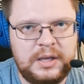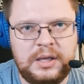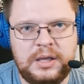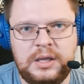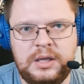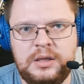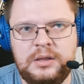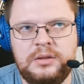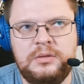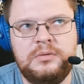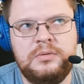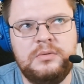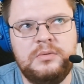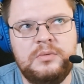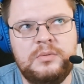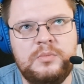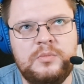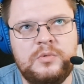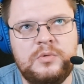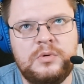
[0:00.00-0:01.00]

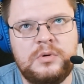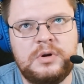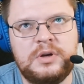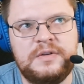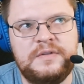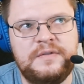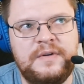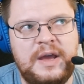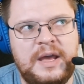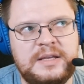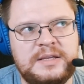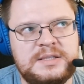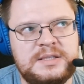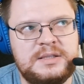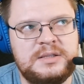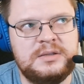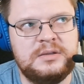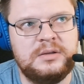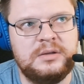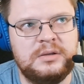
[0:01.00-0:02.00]
into more
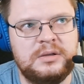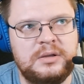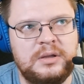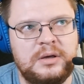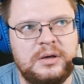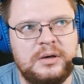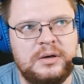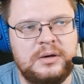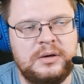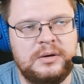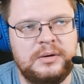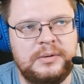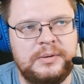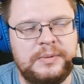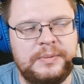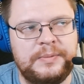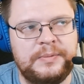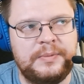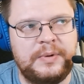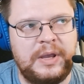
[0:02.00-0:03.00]
advanced
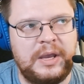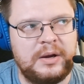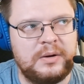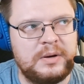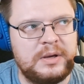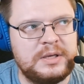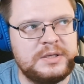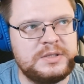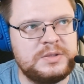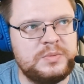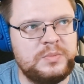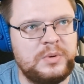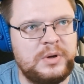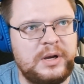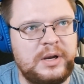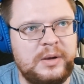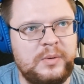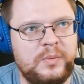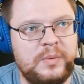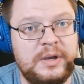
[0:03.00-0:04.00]
uh, areas
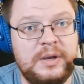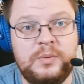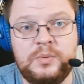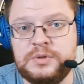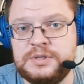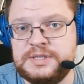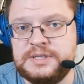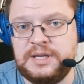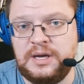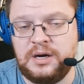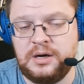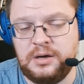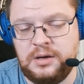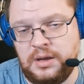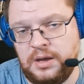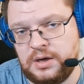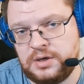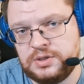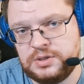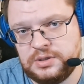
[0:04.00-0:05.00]
where we would start
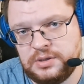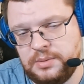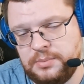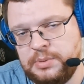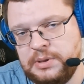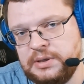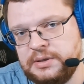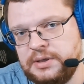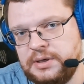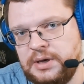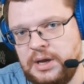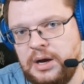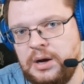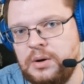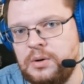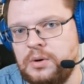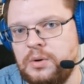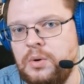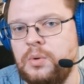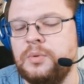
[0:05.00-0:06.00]
actually building
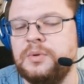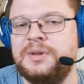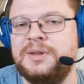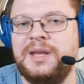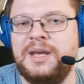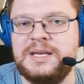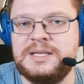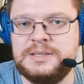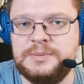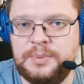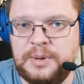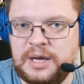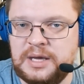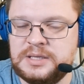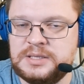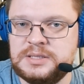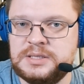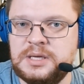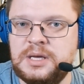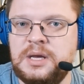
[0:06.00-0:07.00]
our own test
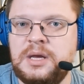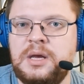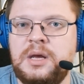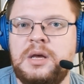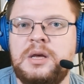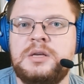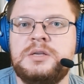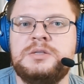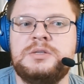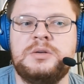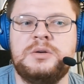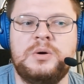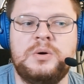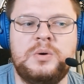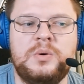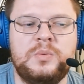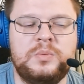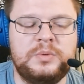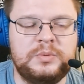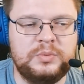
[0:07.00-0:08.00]
beds.
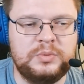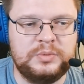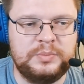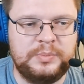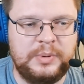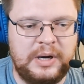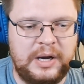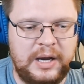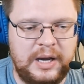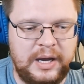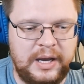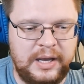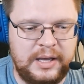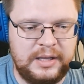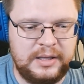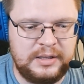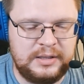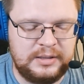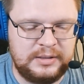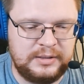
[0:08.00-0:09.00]
So we would
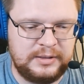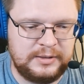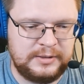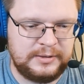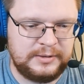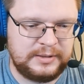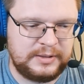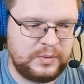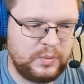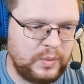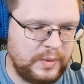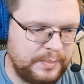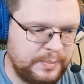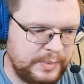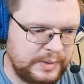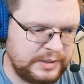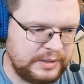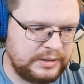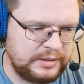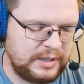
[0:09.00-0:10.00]
buy uh,
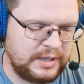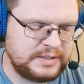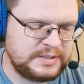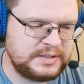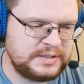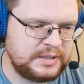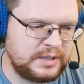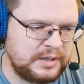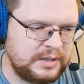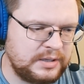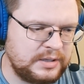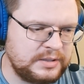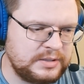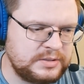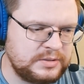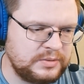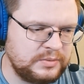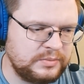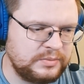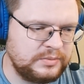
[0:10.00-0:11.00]
equipment necessary.
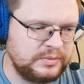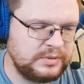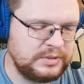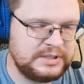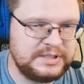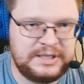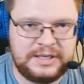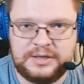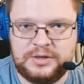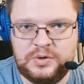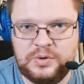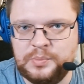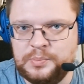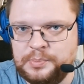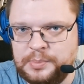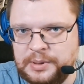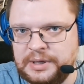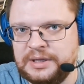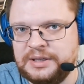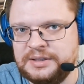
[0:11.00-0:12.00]
So it's like you
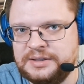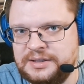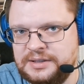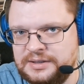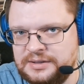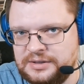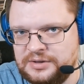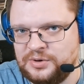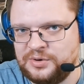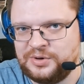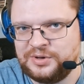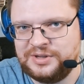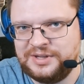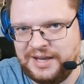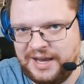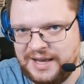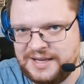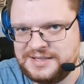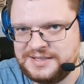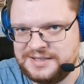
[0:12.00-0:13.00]
build your
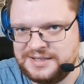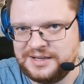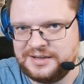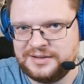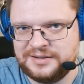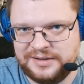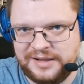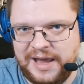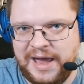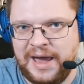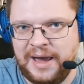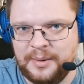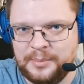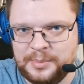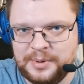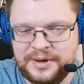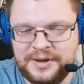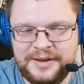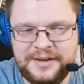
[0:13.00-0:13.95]
testing lab